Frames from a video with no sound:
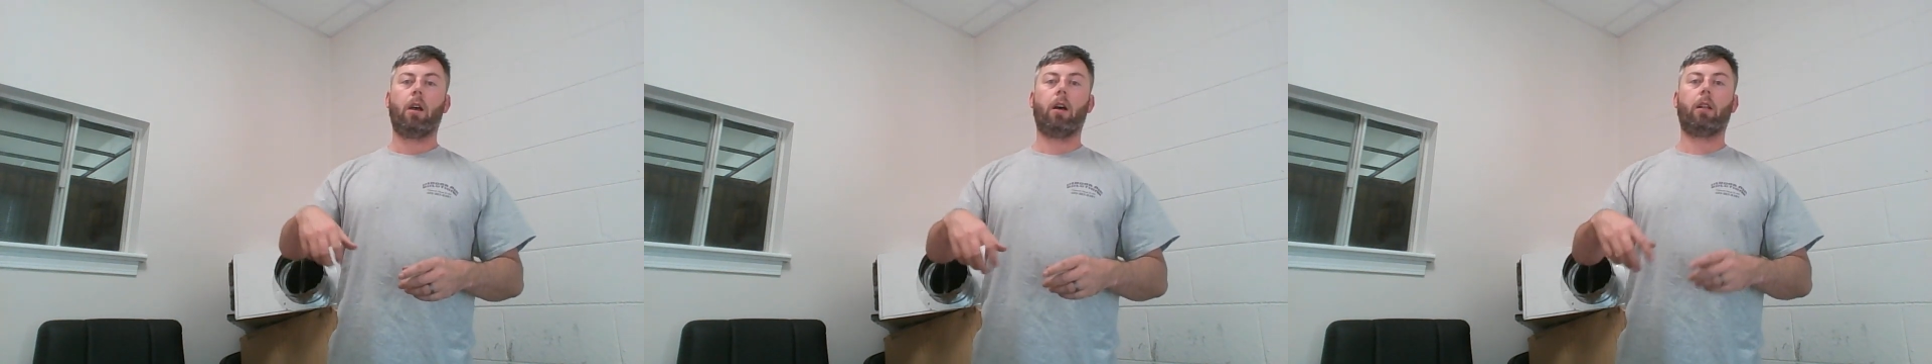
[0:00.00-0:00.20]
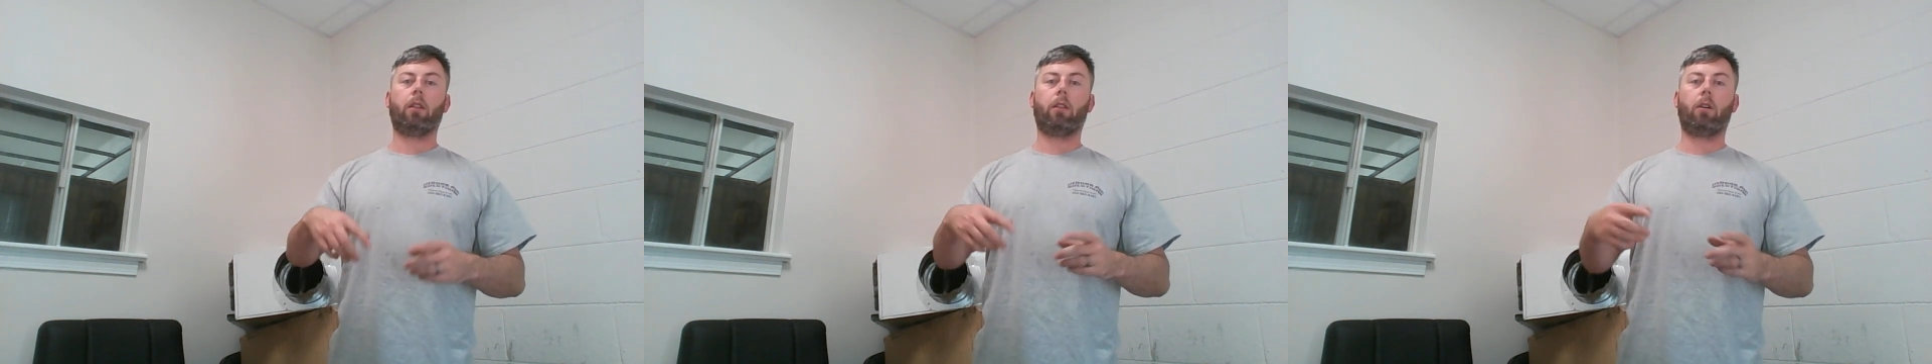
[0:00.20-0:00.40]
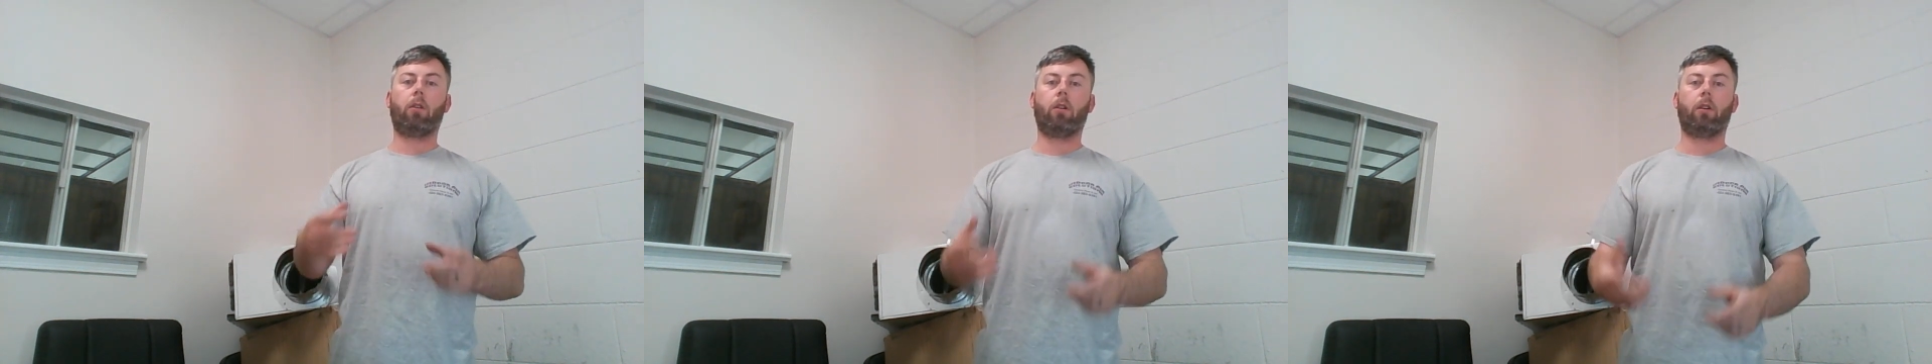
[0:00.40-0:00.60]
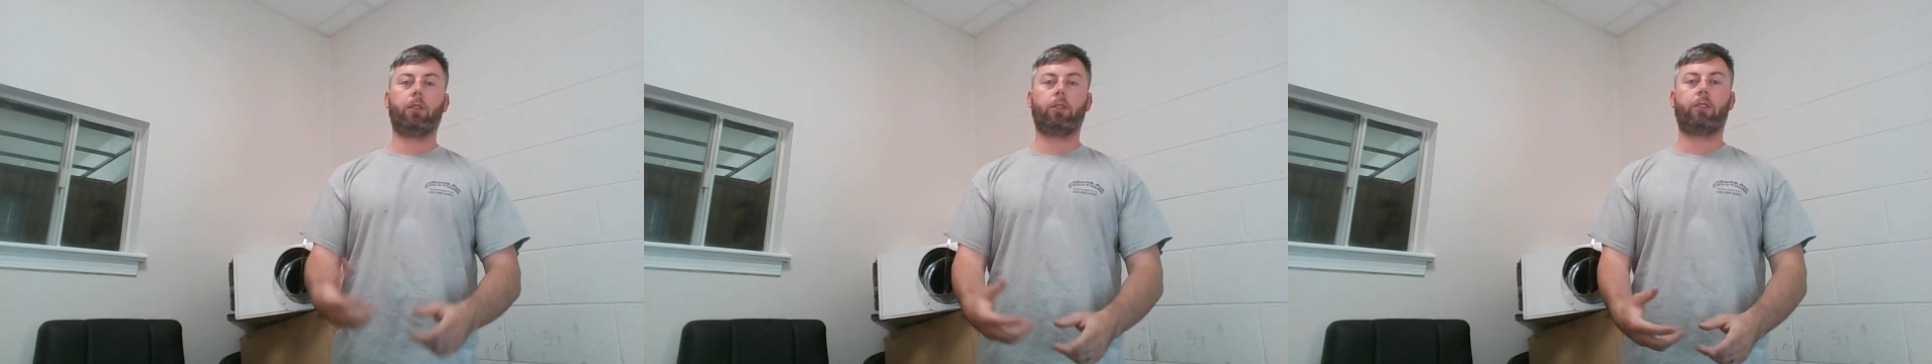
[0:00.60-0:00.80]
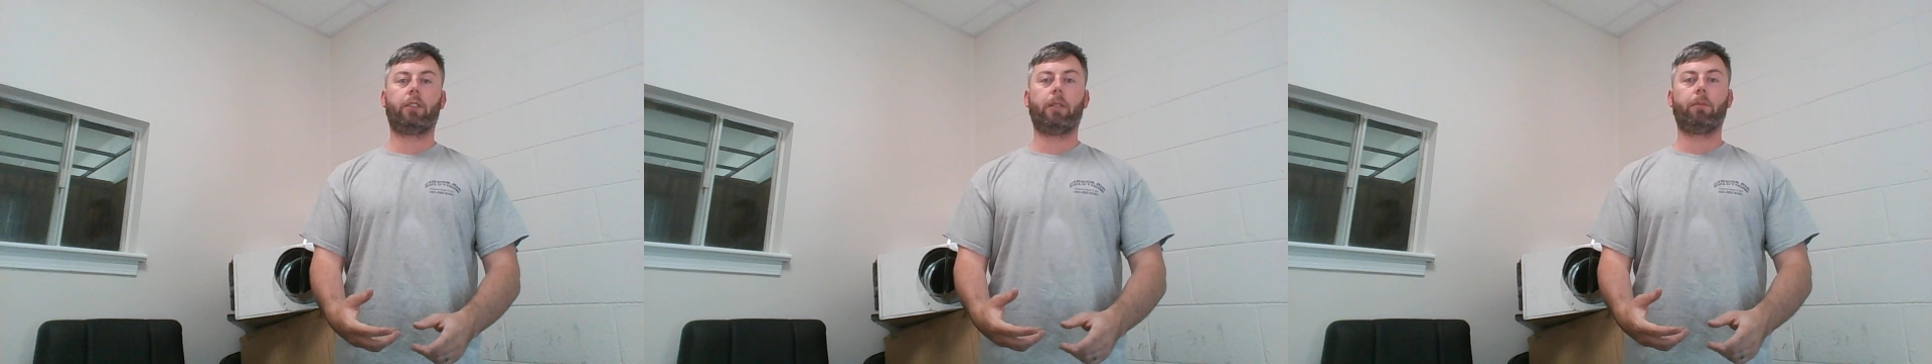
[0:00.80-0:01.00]
a
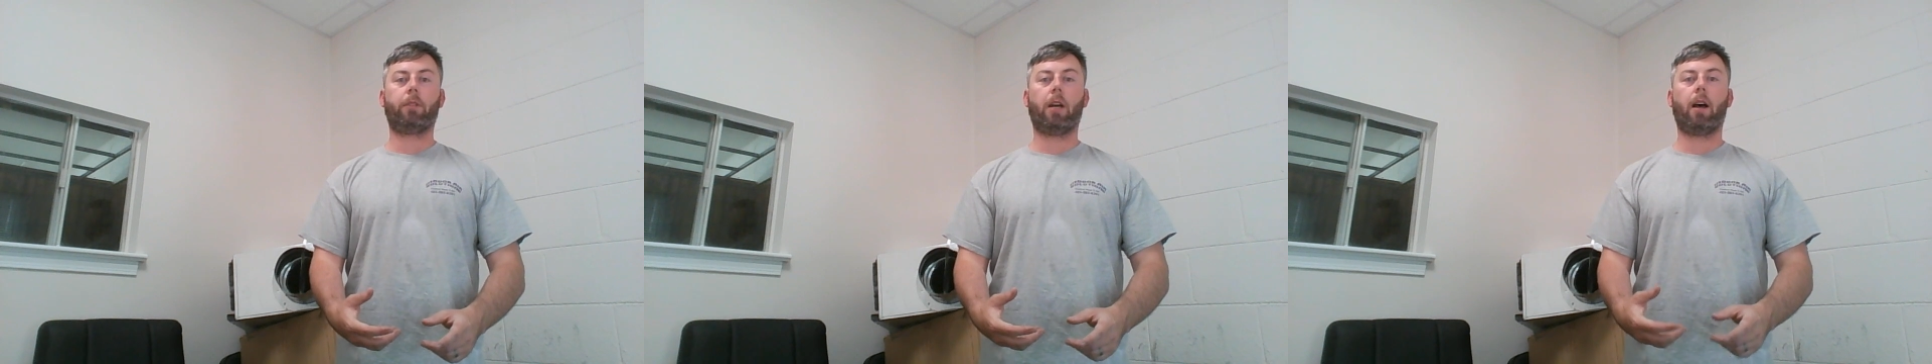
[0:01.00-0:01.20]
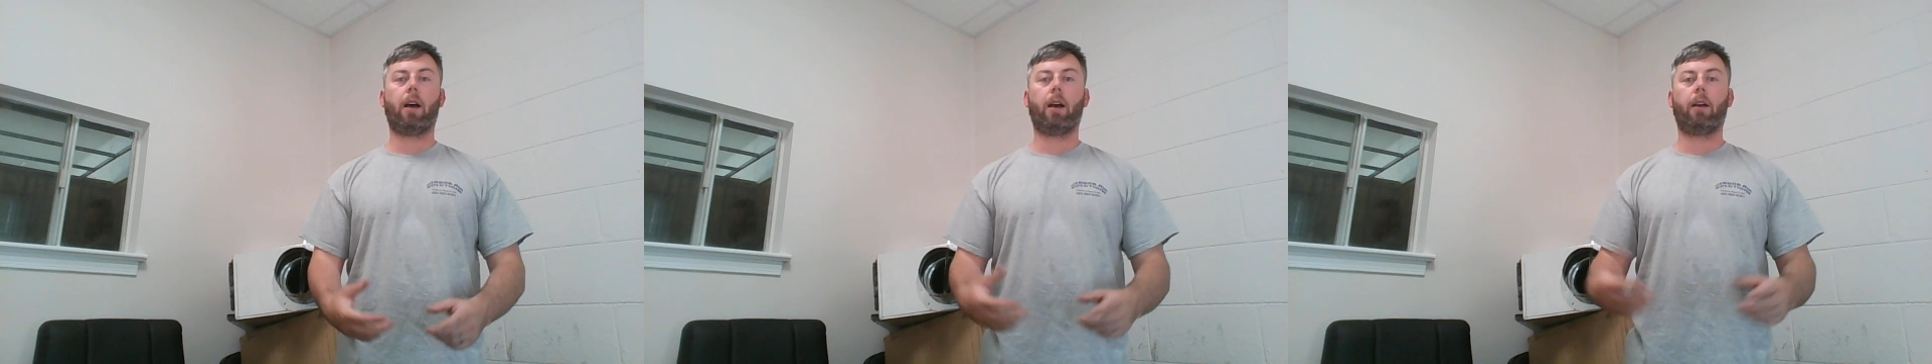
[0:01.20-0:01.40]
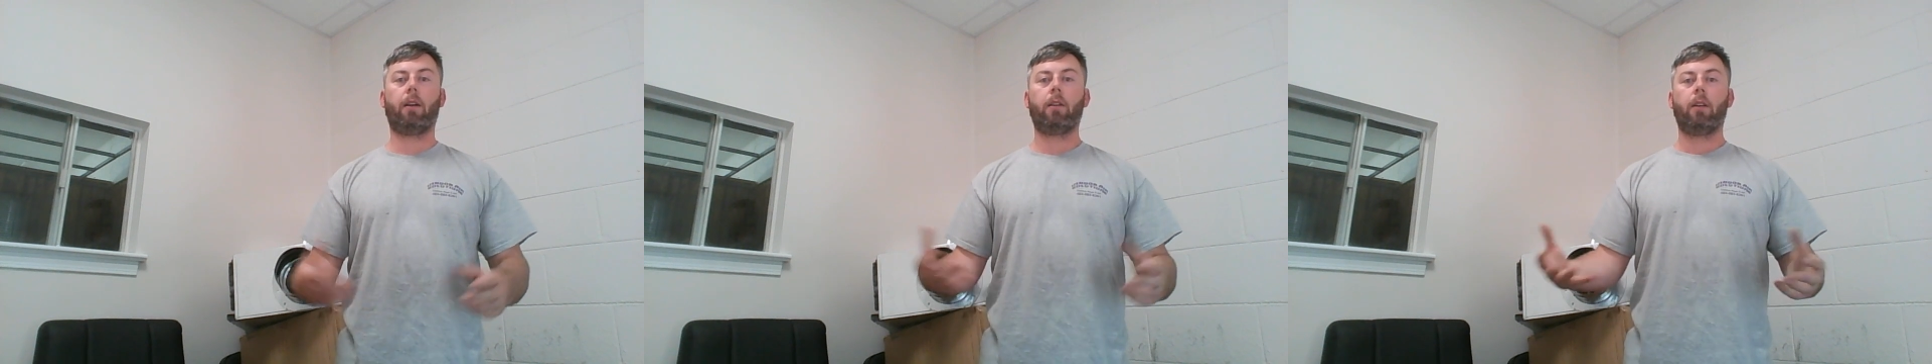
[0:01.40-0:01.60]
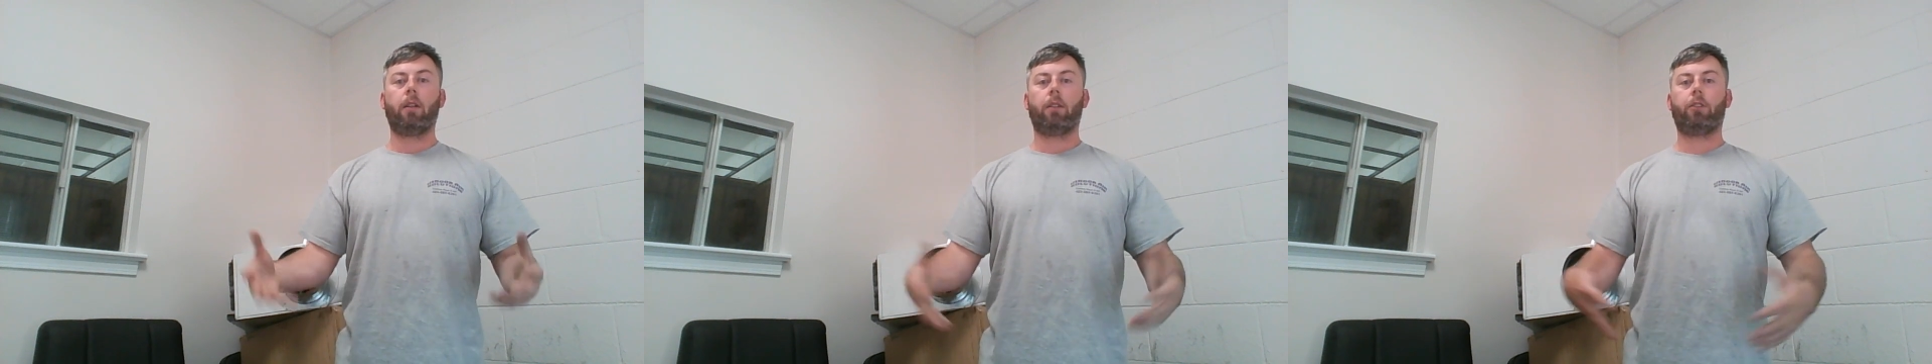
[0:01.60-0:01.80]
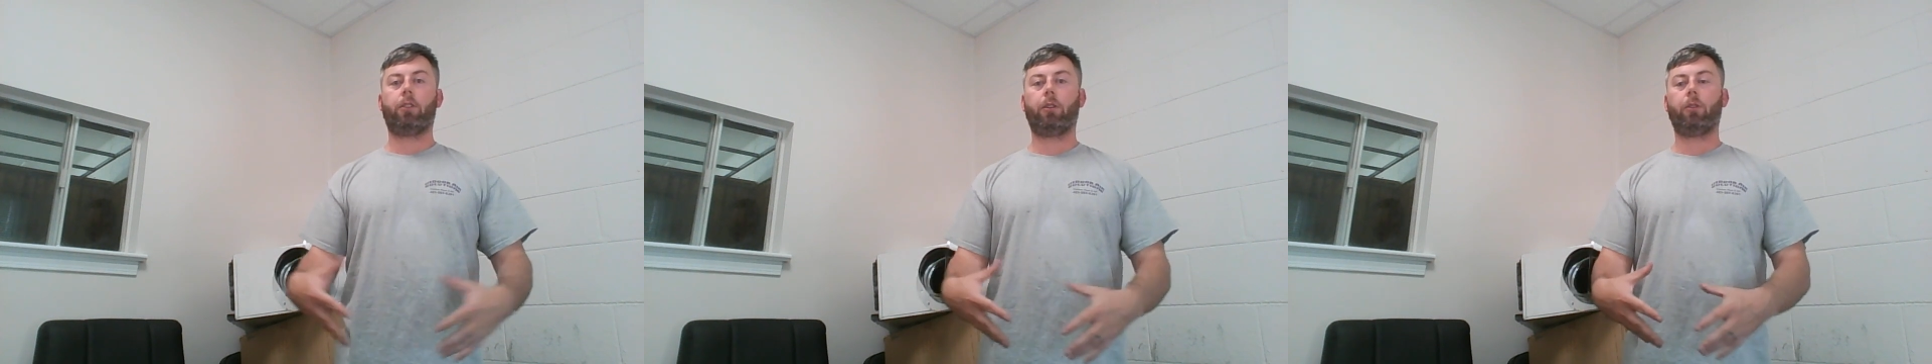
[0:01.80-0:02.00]
large zip tie
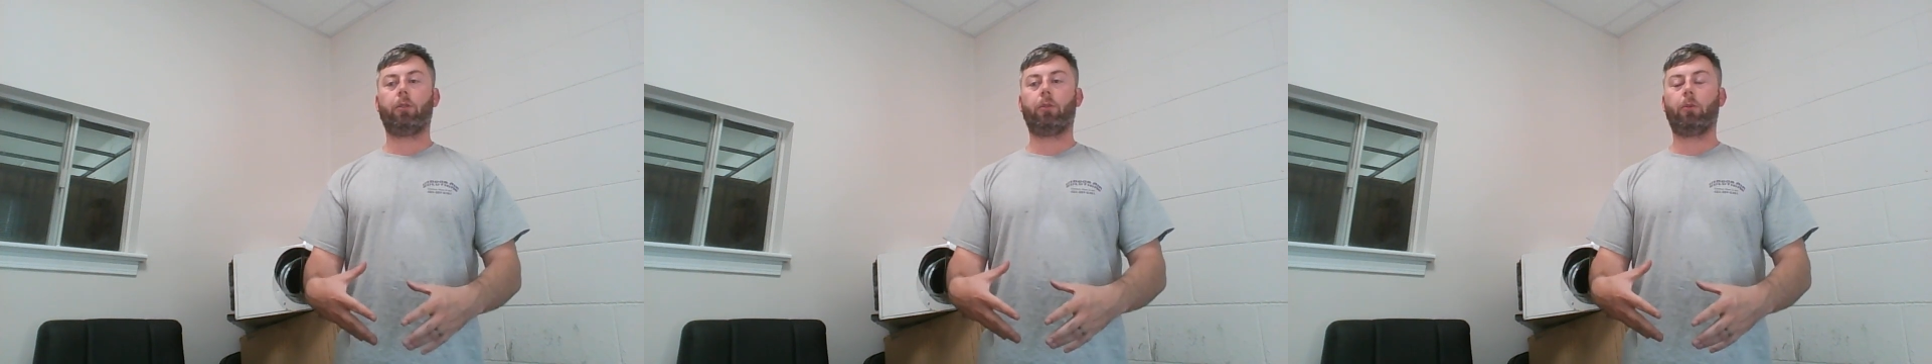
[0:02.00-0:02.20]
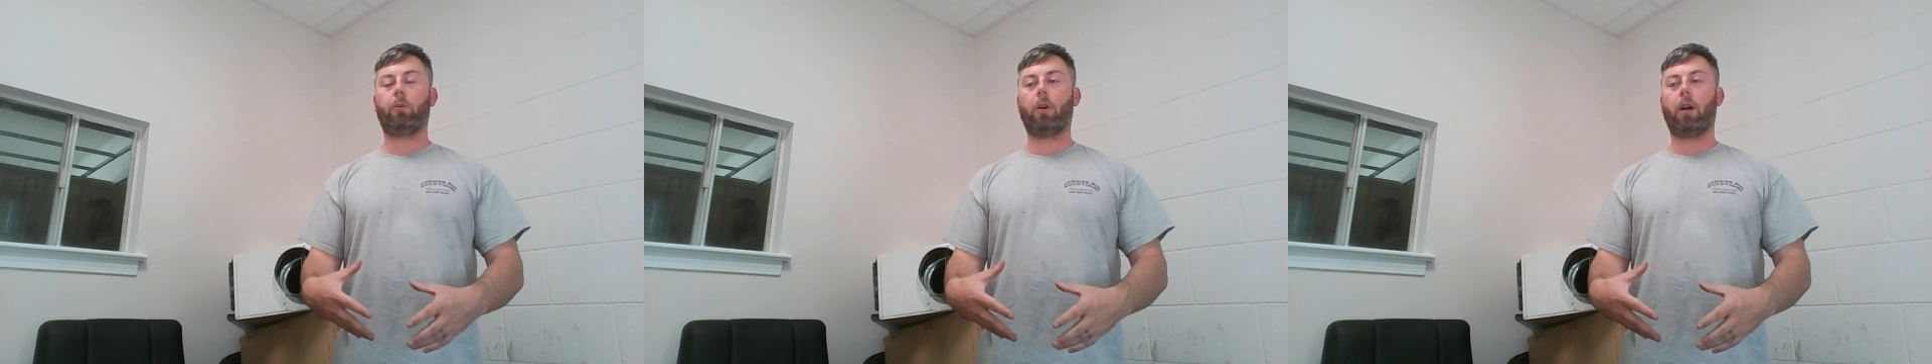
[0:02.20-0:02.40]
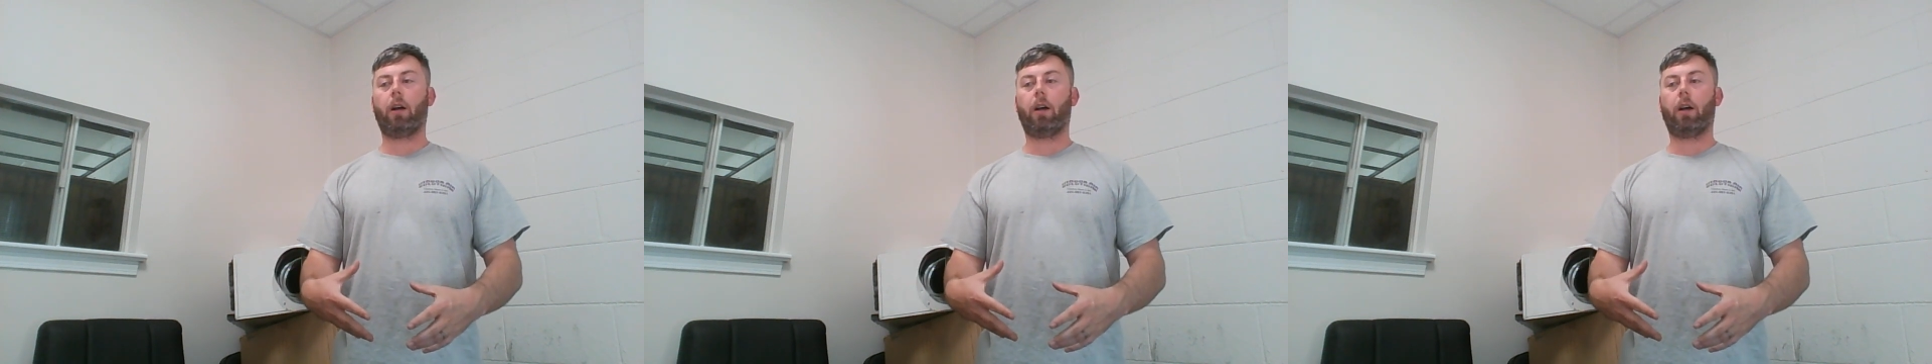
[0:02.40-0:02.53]
to